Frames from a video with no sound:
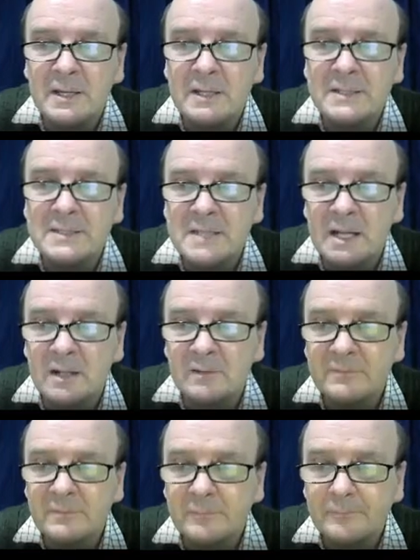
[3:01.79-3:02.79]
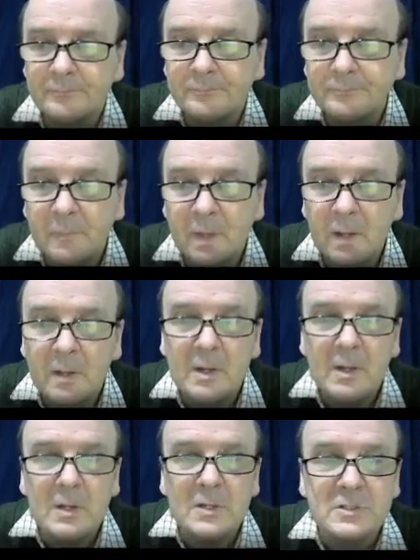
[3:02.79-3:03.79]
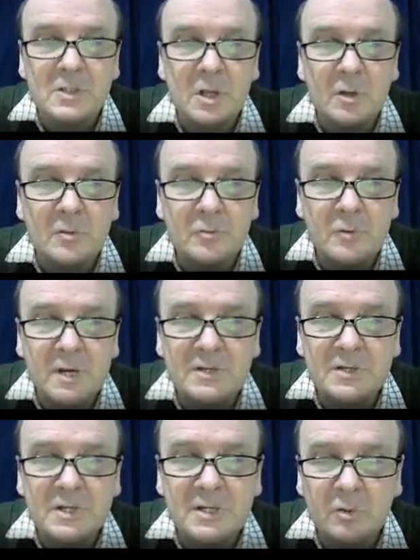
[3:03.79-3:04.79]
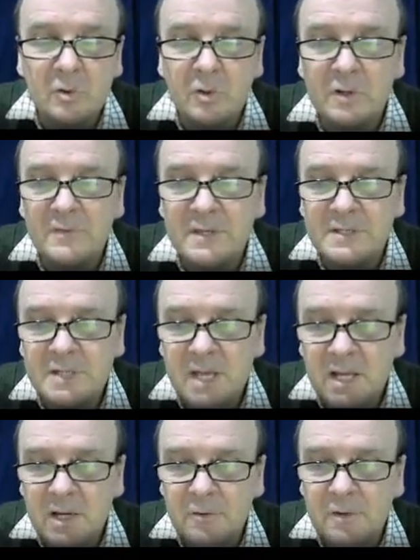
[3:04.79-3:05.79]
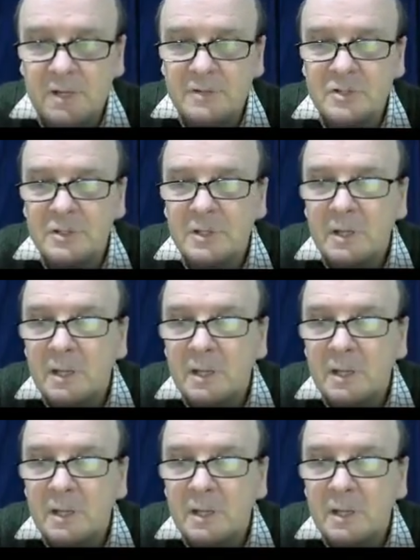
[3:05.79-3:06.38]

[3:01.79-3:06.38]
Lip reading: itself. So the region is all of this yellow region,